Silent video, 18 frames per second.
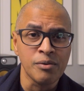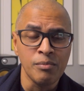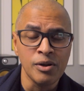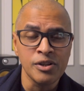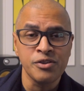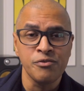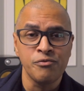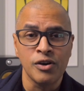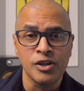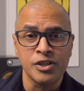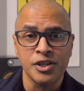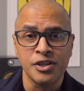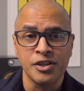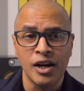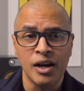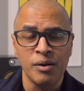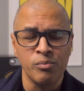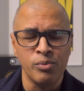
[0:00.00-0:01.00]
a multifunction
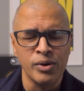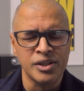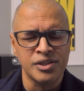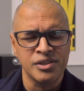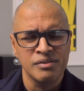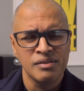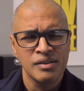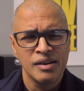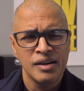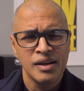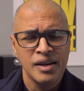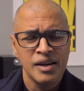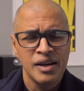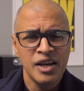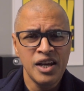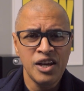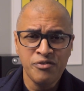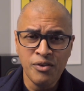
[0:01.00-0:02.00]
knob, which,
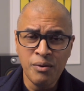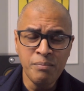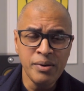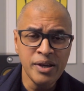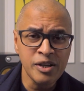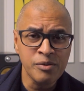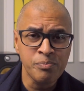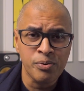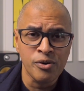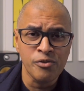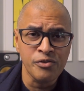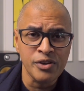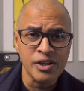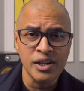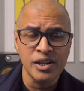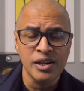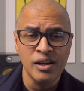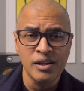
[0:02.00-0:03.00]
if I'm being
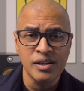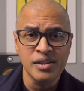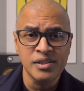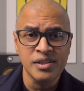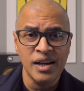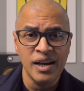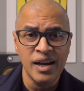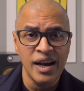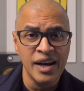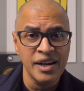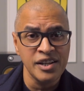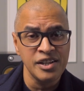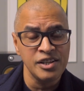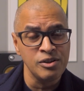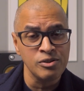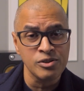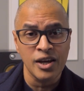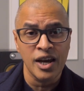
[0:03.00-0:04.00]
perfectly honest, I
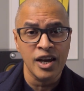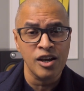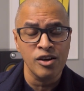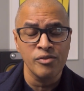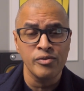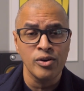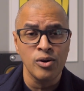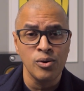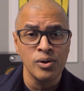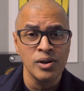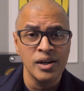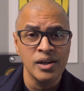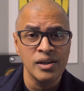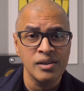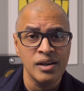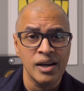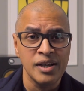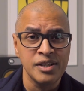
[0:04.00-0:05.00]
didn't use a heck of a whole
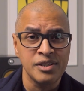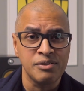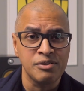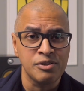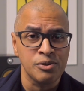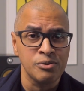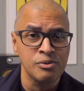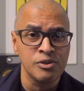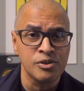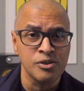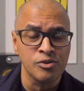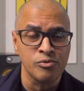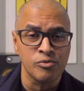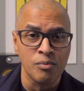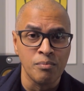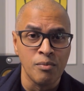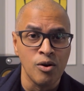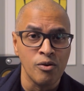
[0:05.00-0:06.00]
lot. I turned to the
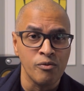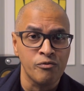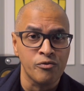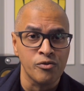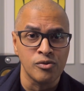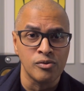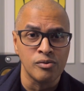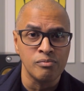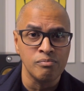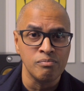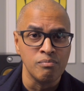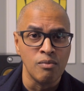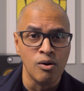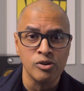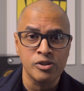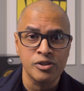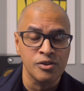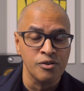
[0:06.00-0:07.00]
remote for
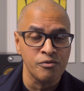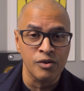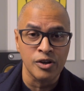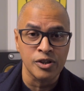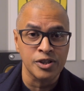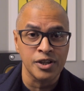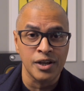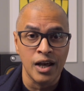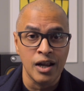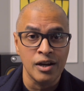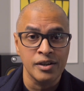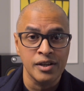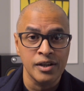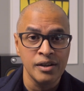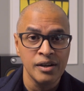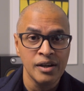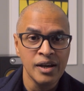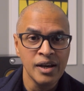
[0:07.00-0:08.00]
most of the
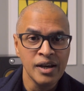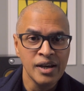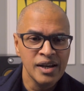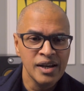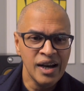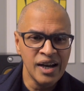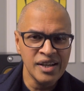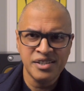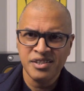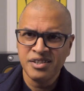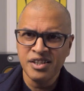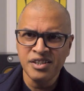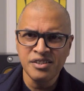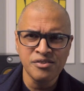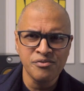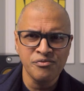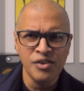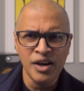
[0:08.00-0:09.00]
functionality. I just
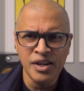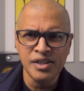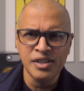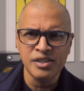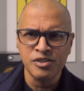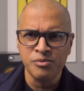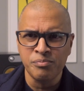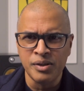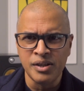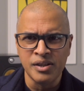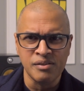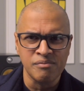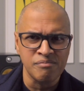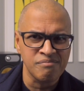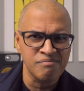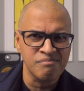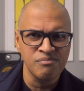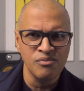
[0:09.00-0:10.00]
didn't find it to be
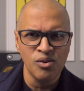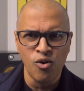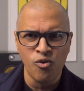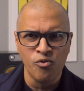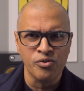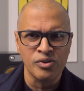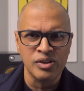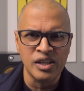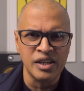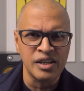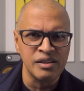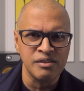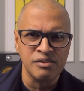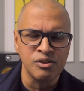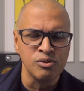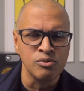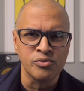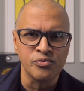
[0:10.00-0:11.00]
overly
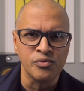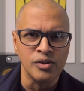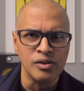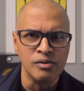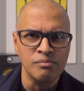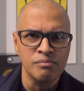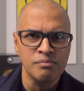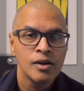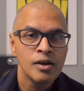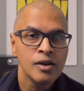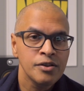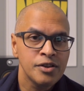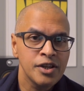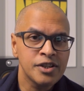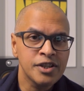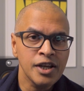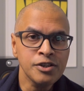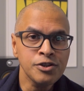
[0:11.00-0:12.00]
useful.
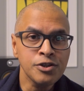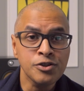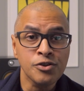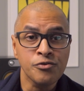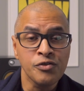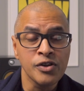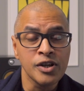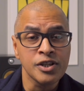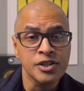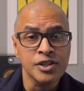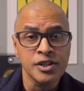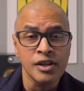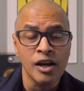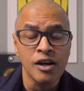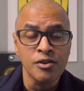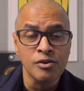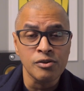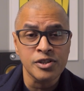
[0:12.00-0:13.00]
The Attessas are finished in
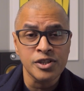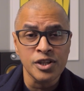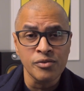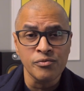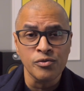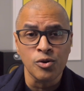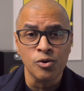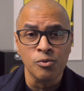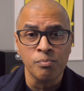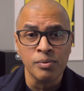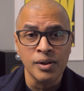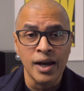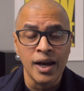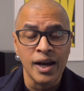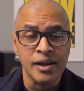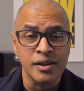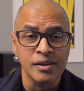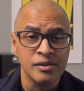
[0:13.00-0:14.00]
either silver or
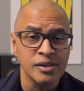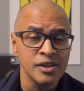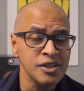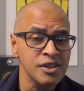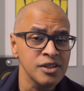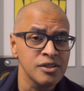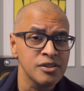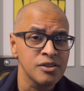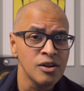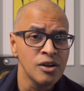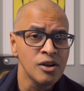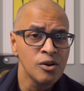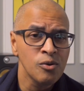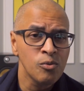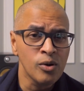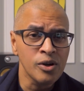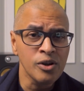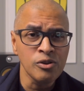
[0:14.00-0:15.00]
black, and this is
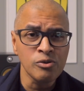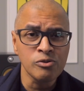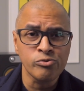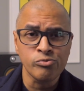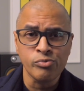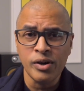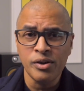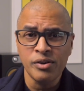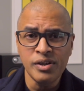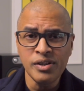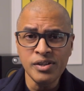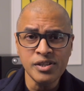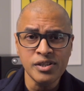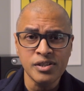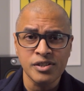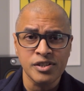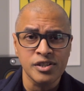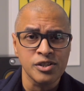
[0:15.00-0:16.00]
one of those rare
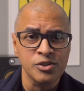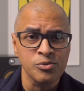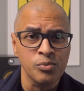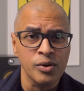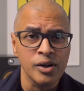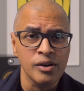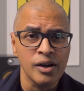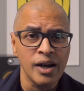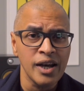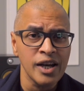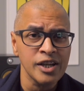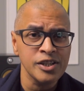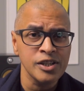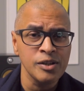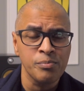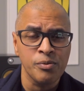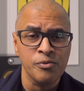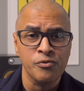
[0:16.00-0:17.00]
instances where I
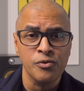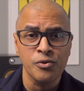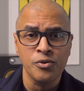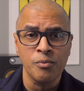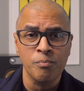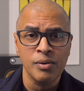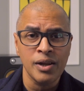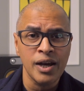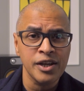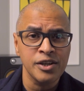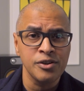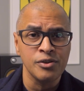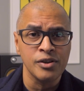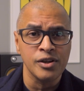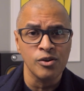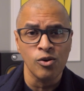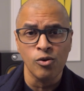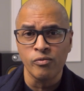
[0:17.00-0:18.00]
actually prefer the black
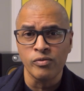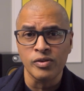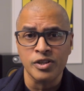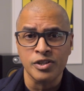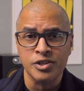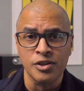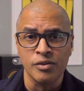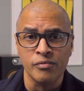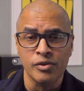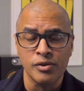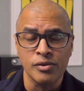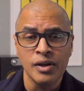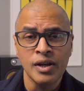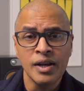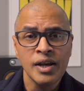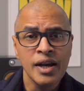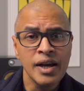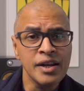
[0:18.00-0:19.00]
unit over the silver.
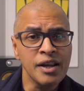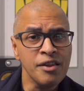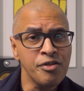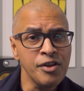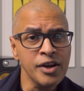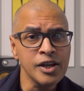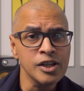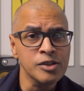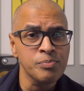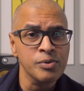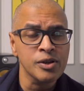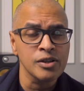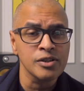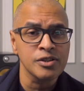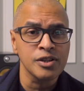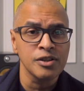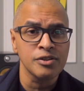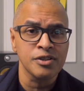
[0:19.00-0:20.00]
And I think it's
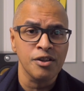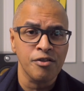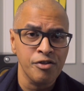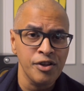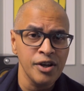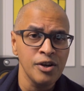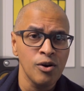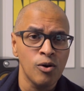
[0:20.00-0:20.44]
because there's a thin